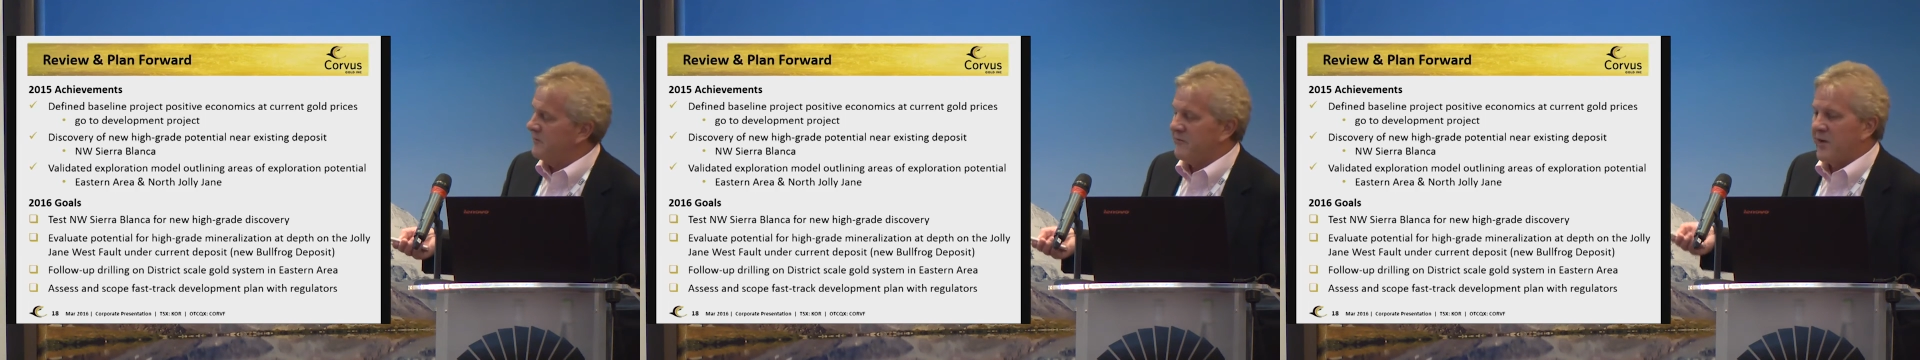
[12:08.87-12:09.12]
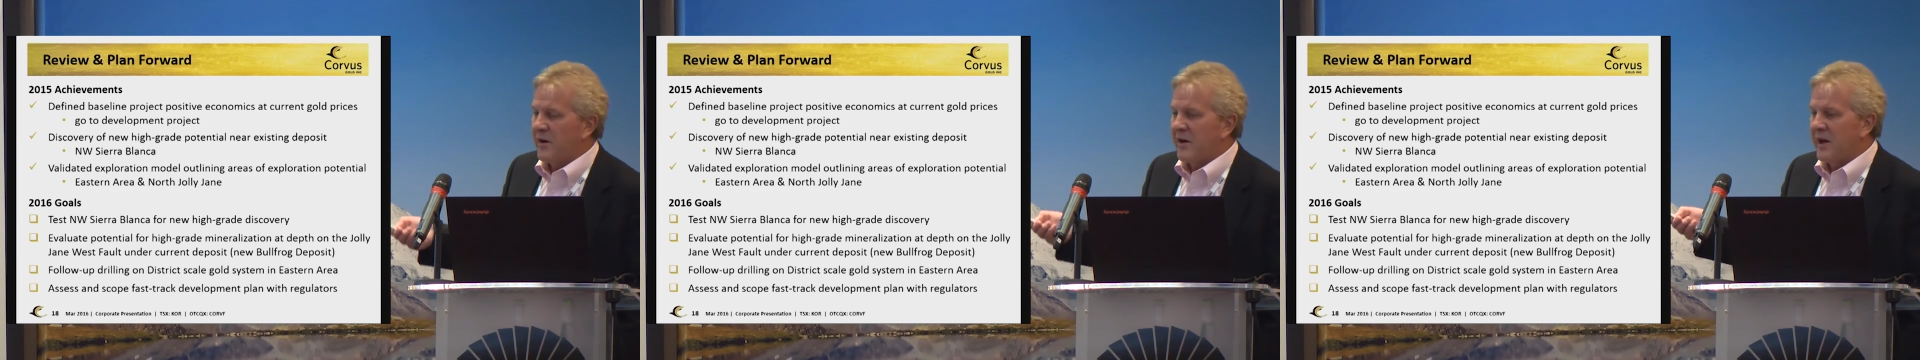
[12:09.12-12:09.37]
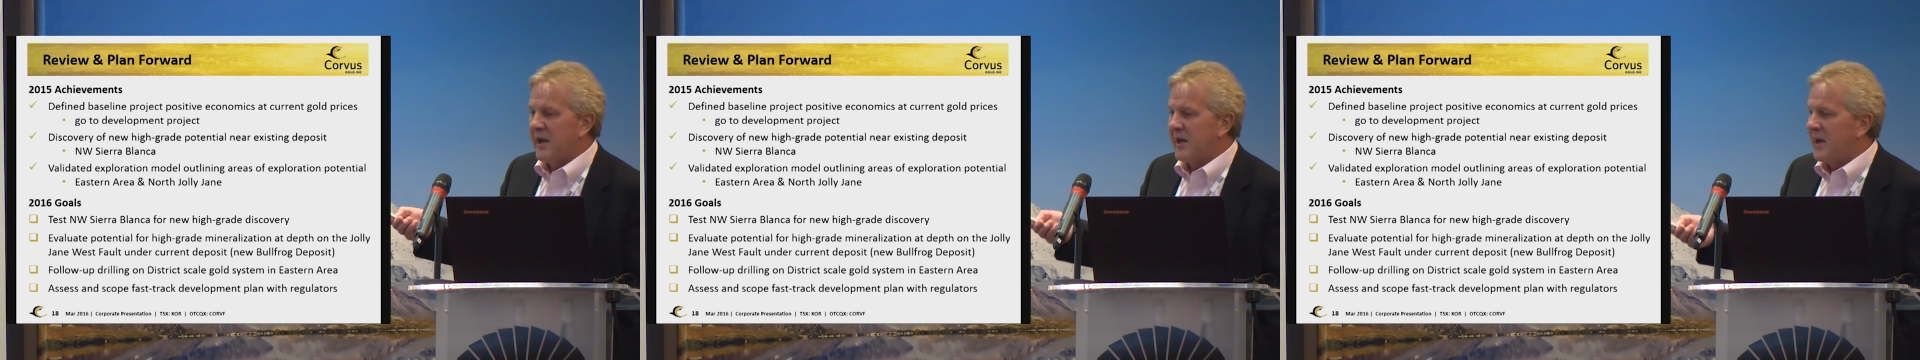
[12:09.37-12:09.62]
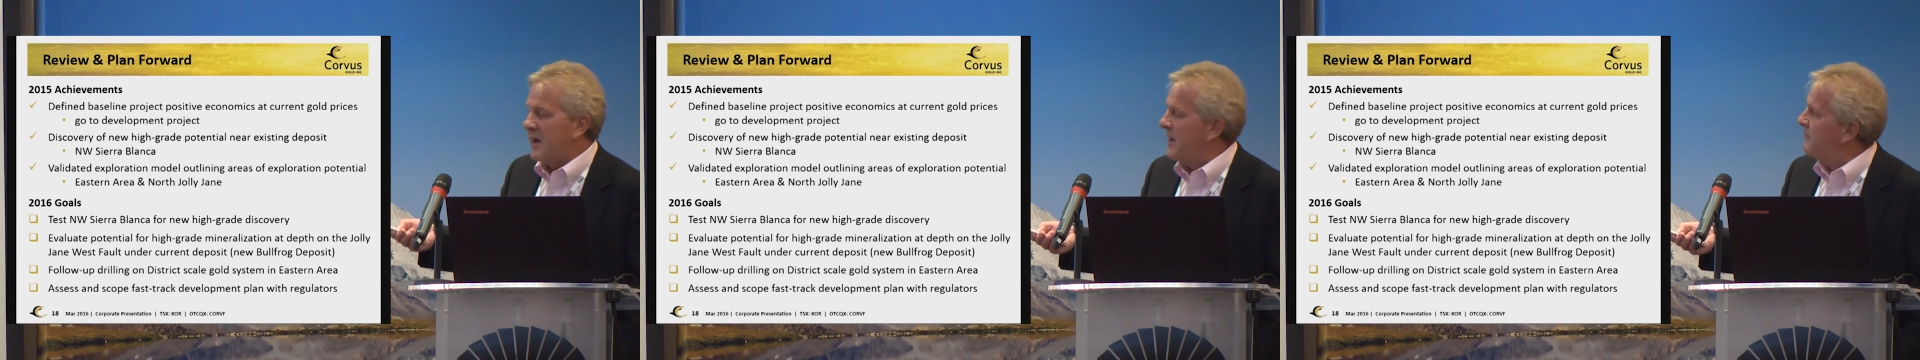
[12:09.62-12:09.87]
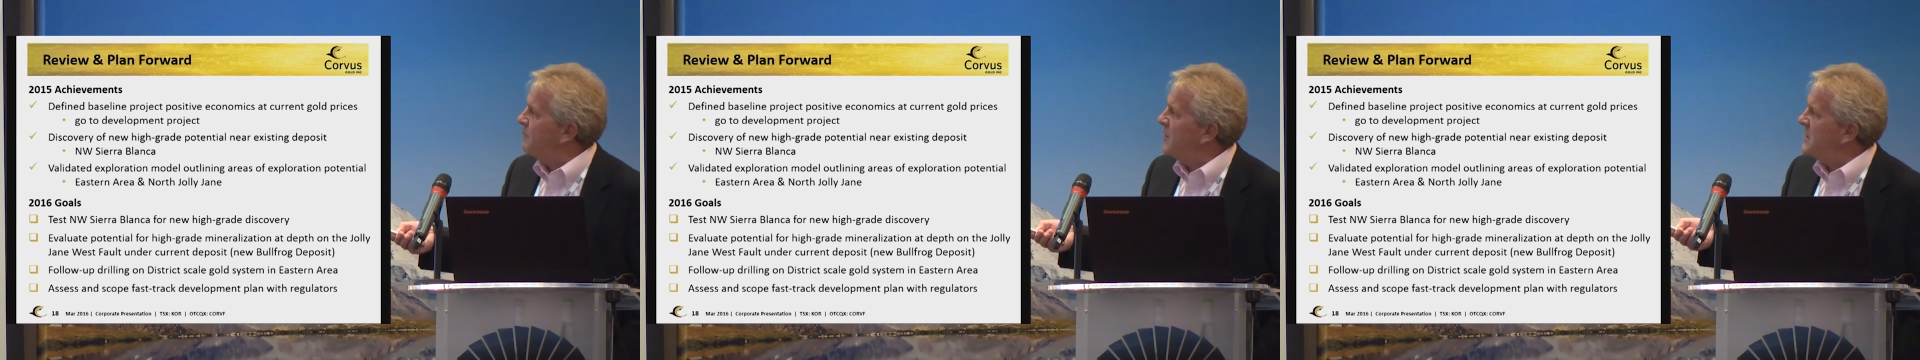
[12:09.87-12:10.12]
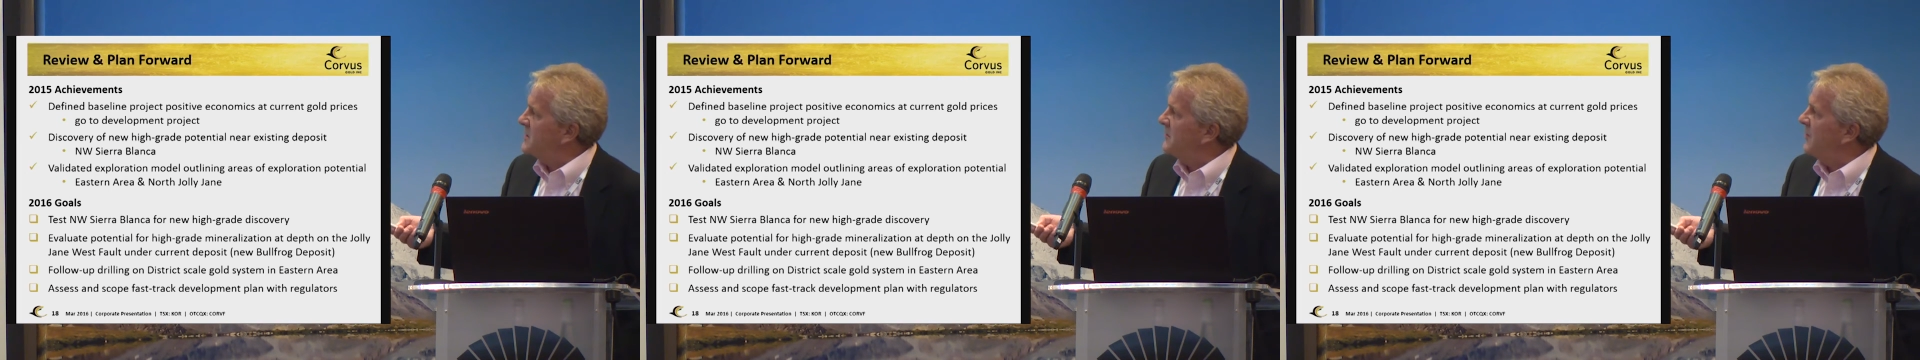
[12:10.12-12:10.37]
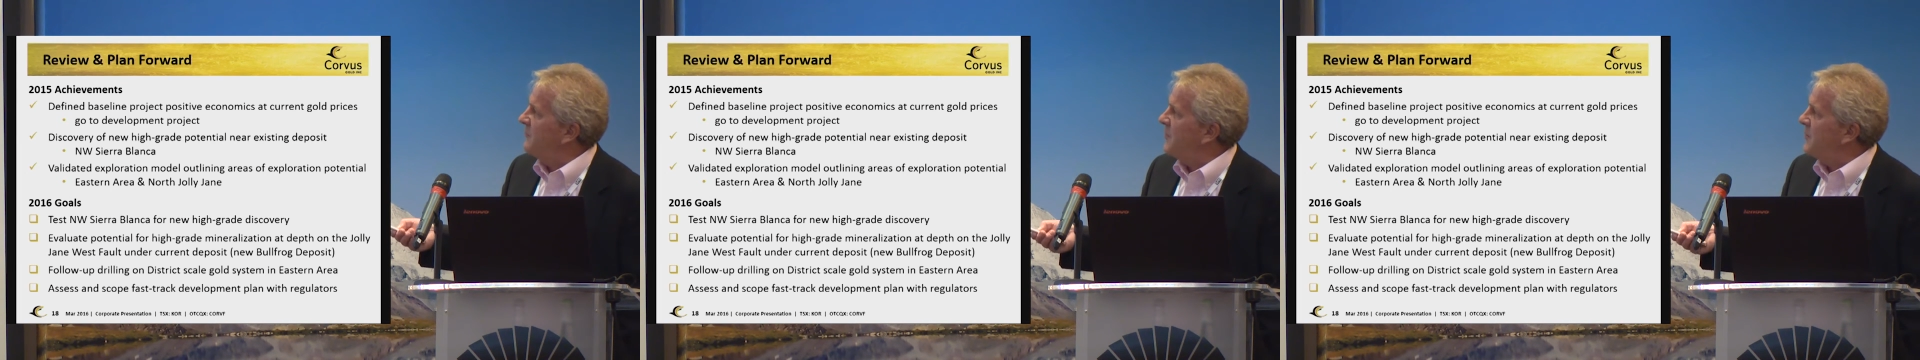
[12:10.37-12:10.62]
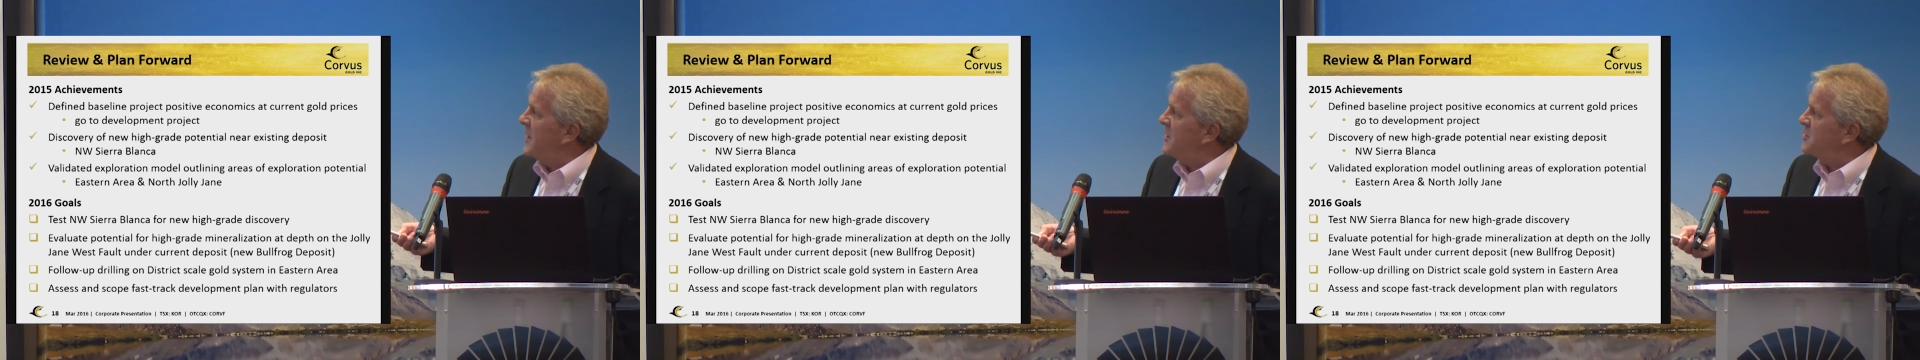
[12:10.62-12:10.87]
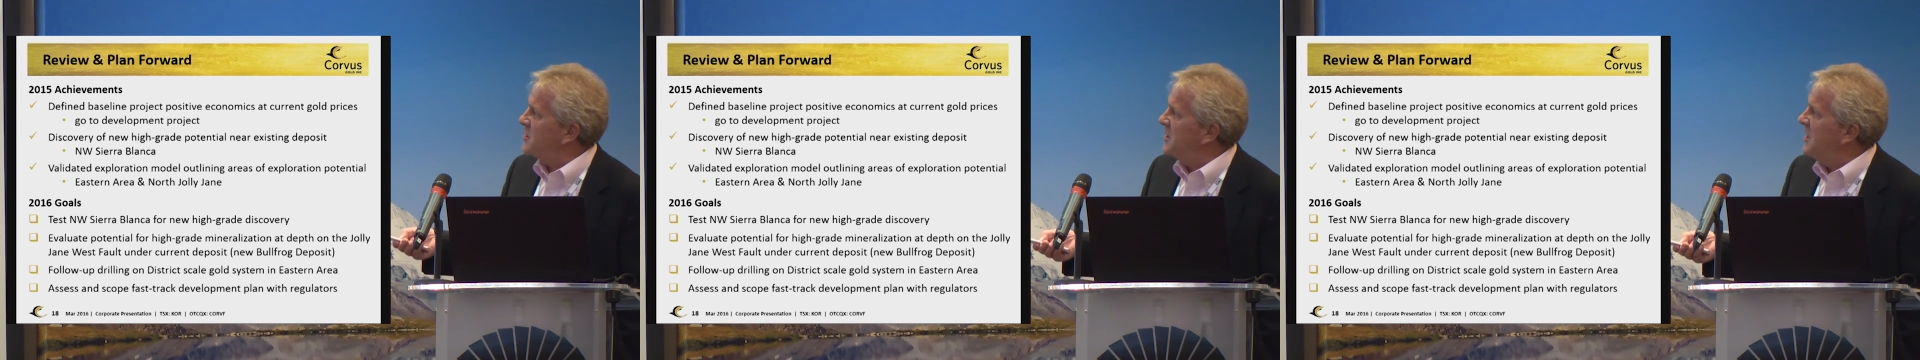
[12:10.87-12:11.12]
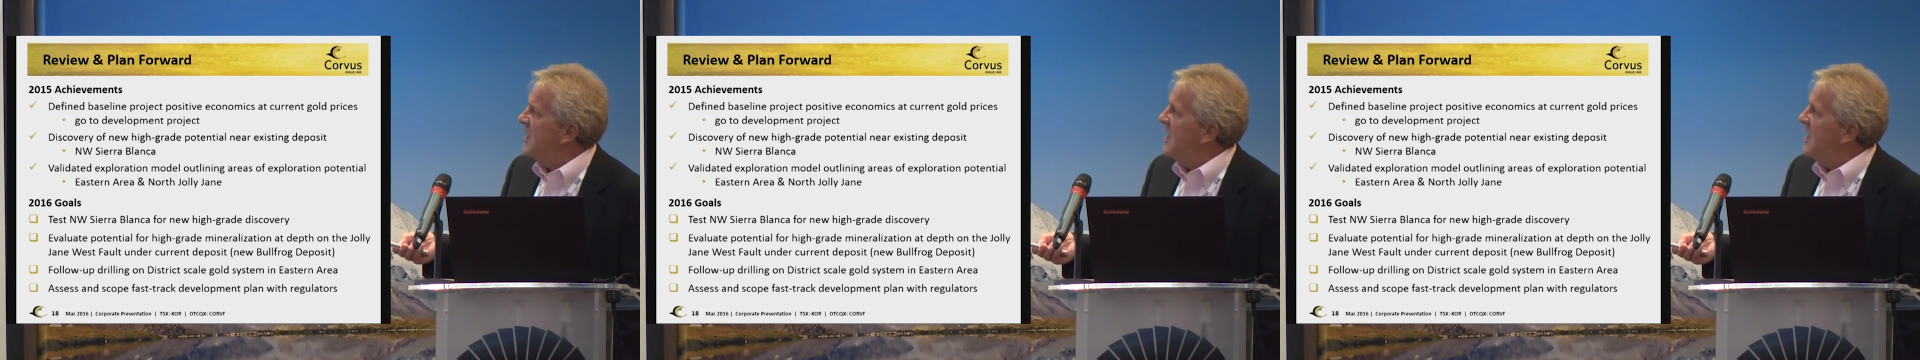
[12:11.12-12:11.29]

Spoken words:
very impressive information,